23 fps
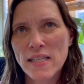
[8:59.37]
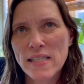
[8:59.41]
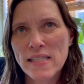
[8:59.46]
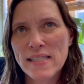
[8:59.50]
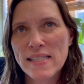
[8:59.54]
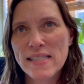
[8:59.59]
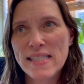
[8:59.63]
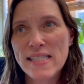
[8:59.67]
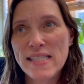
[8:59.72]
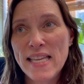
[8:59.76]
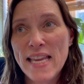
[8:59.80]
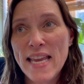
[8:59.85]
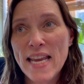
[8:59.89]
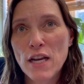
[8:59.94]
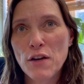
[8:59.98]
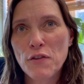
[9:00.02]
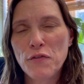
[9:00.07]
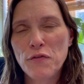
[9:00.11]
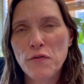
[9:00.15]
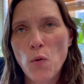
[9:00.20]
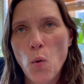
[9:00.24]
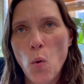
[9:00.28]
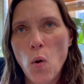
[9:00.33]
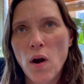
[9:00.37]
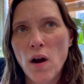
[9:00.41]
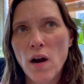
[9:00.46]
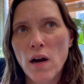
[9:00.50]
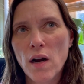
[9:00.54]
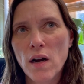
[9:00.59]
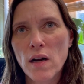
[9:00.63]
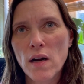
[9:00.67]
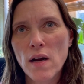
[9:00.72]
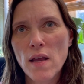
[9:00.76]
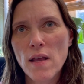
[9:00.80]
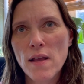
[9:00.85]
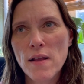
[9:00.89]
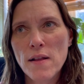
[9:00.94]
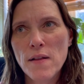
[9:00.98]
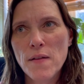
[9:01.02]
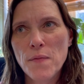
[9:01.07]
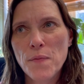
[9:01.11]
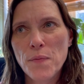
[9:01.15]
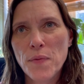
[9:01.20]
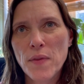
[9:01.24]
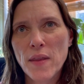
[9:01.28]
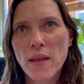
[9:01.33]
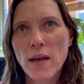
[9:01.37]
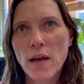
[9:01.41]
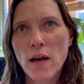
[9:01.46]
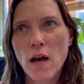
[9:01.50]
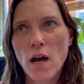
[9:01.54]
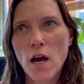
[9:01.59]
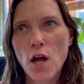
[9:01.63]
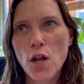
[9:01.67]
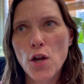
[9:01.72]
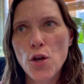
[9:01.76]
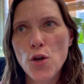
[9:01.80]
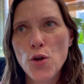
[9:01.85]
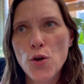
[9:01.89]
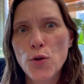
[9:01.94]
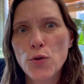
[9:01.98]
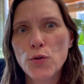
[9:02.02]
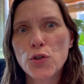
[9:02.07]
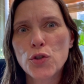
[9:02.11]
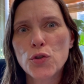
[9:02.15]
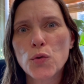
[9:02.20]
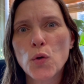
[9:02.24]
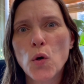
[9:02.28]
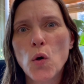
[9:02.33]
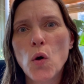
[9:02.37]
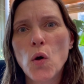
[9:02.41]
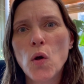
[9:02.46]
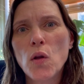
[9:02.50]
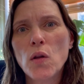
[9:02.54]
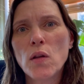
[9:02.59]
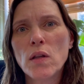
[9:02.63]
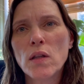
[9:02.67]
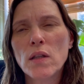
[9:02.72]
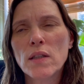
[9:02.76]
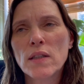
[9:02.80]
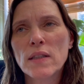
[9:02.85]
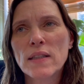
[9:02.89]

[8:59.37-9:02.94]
seek for neutral,